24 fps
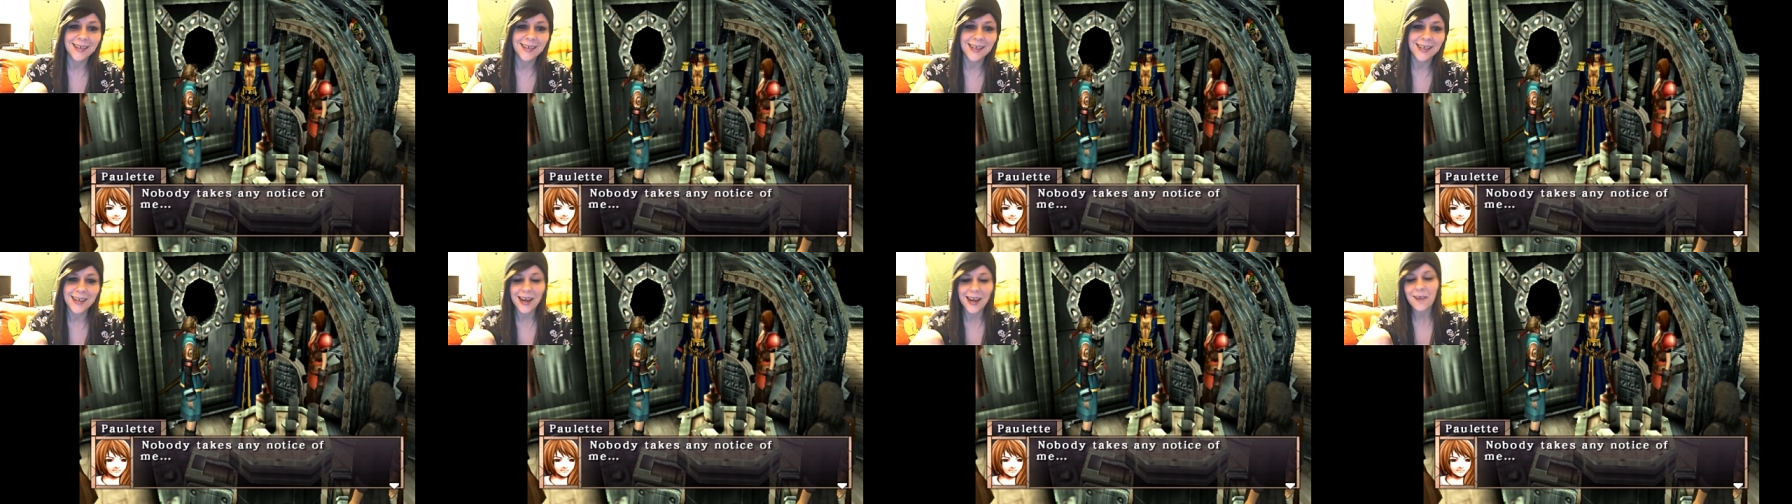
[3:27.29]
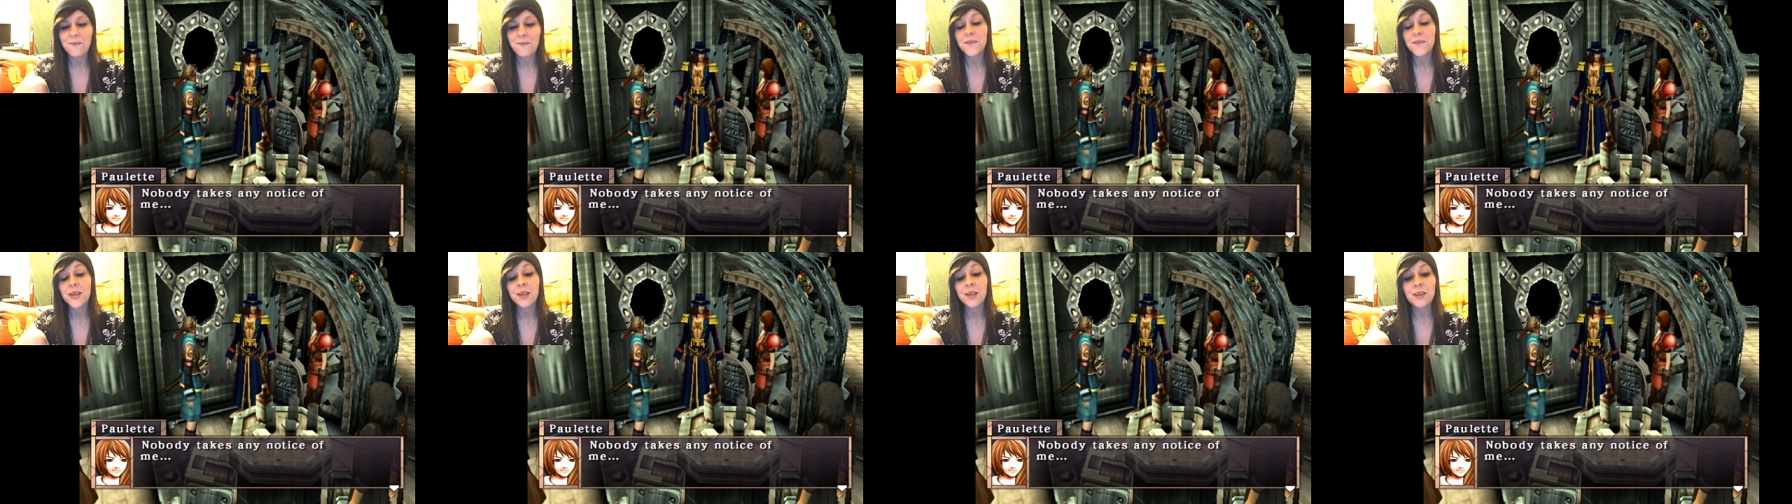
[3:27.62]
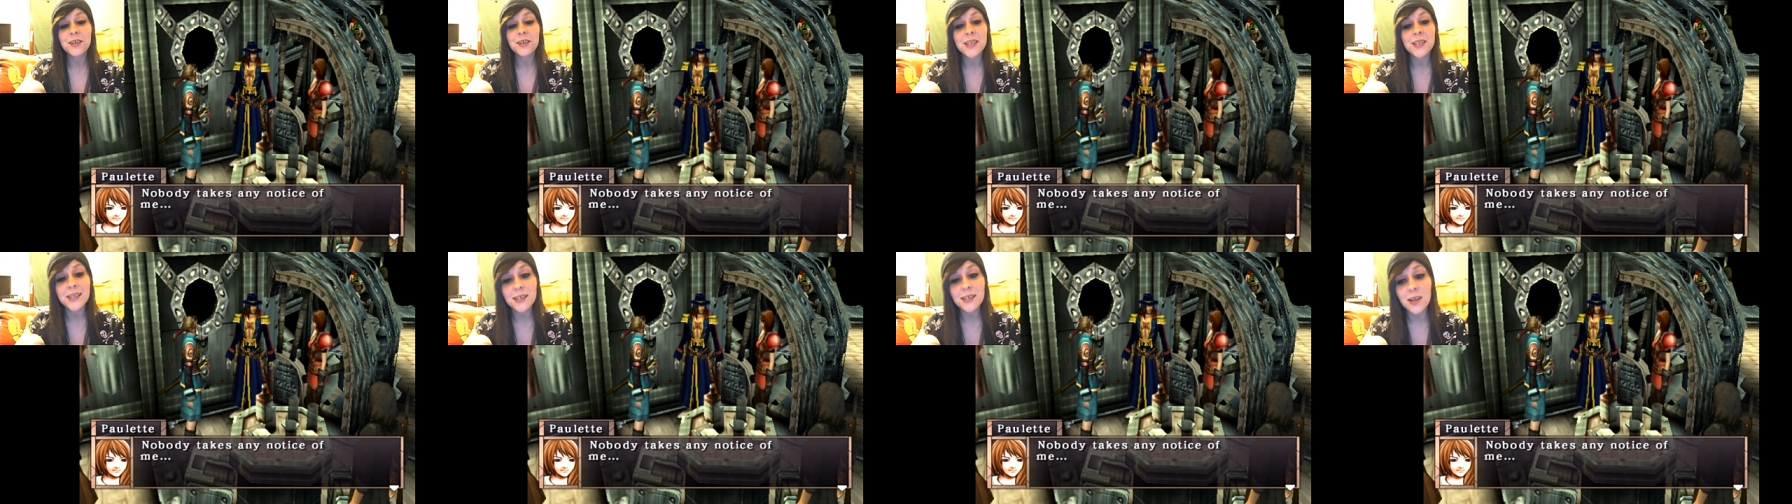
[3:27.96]
Like, I
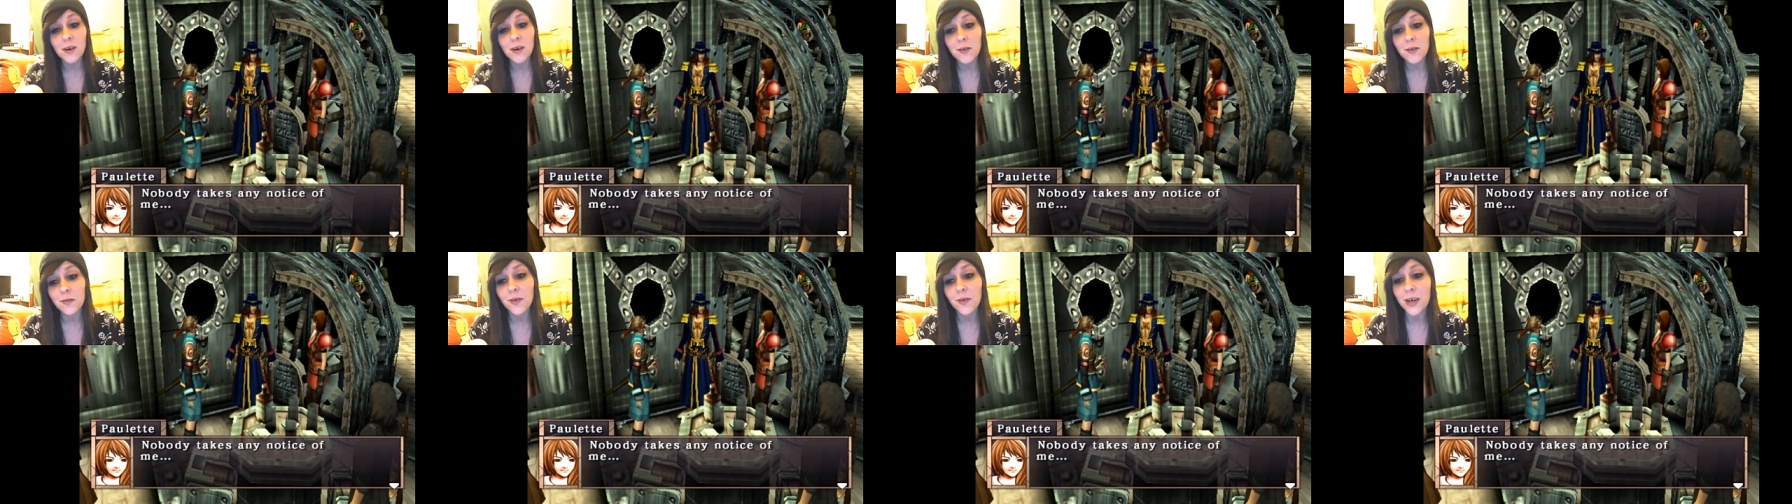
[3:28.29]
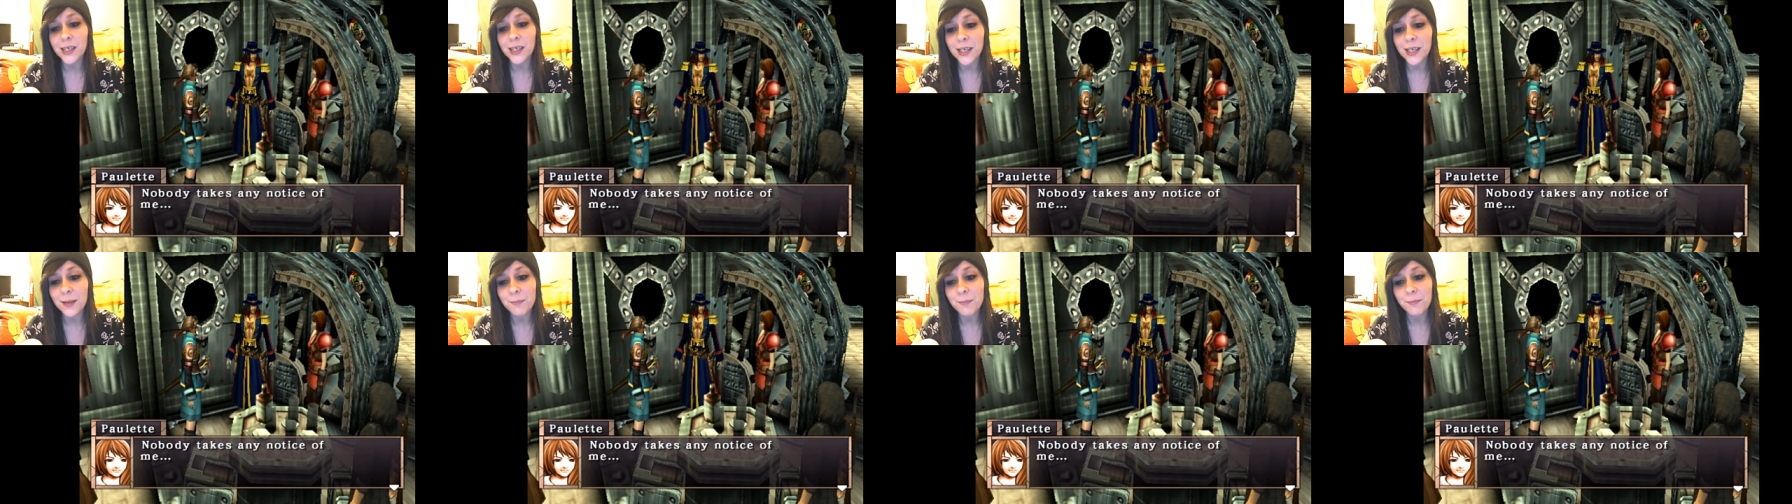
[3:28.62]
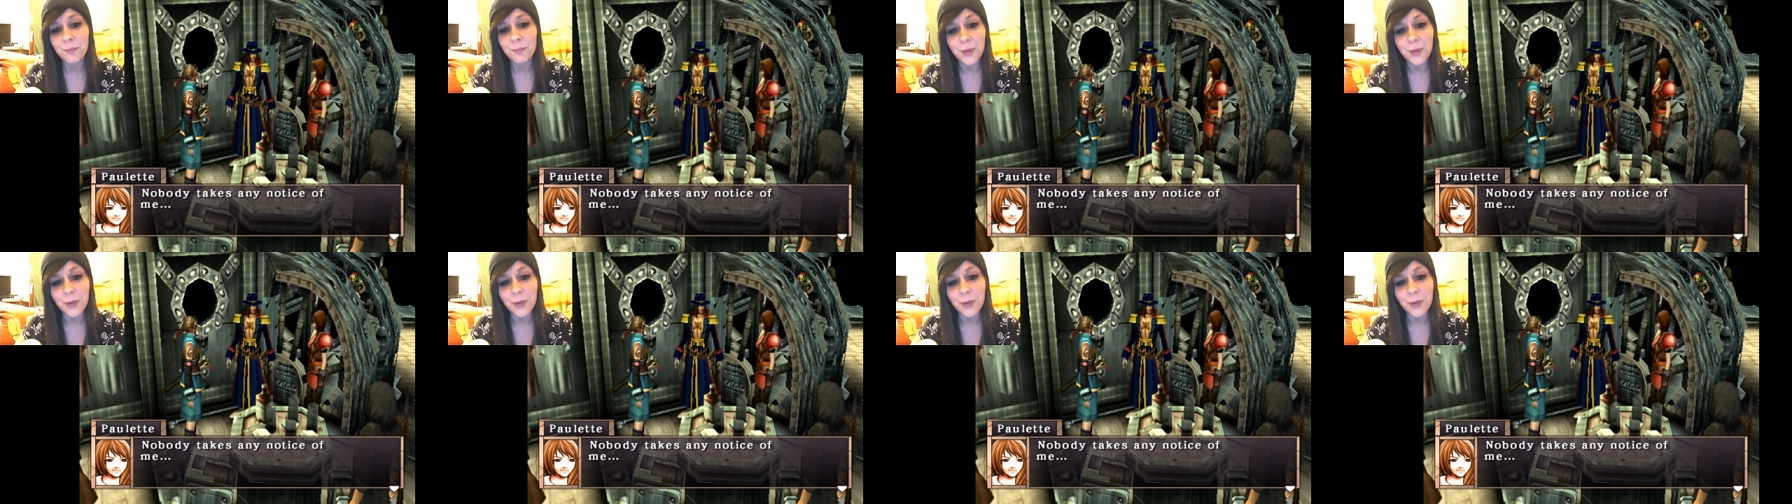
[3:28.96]
feel so fucking